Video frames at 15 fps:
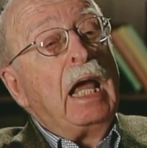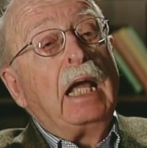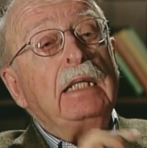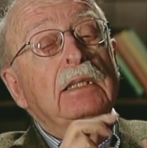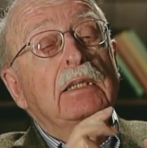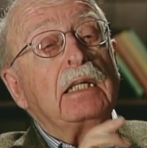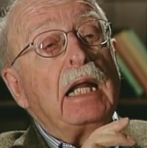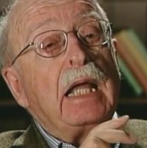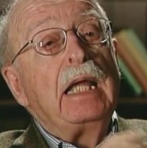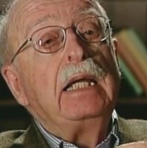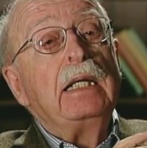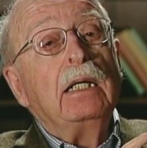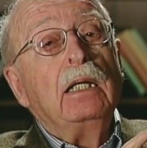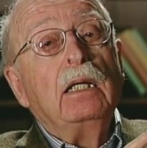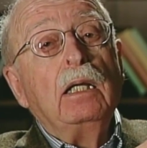And
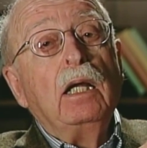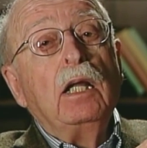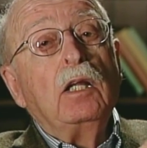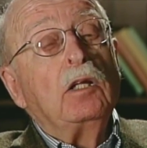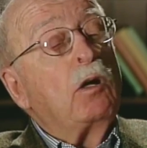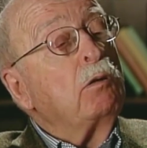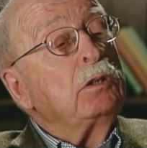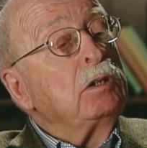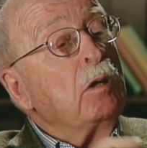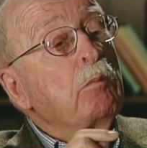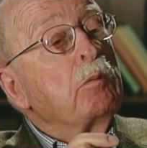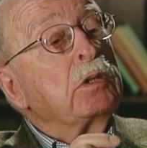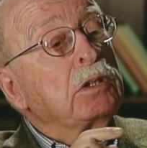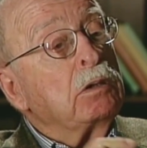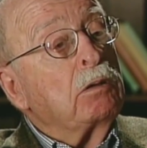today, those
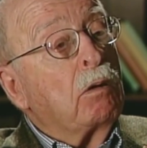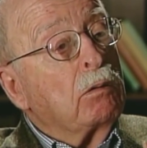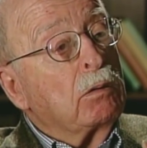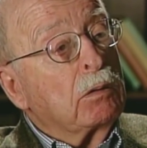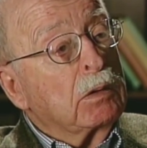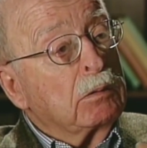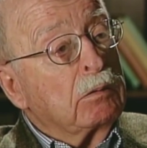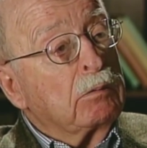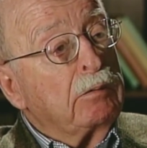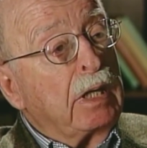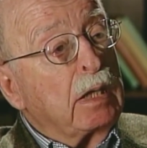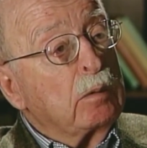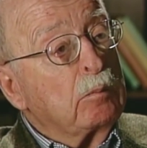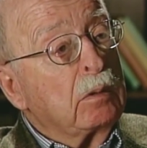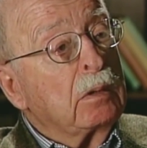numbers are no longer
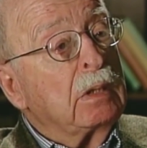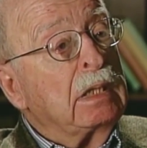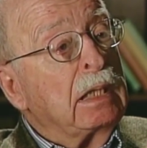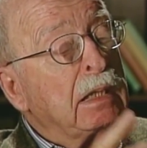available. In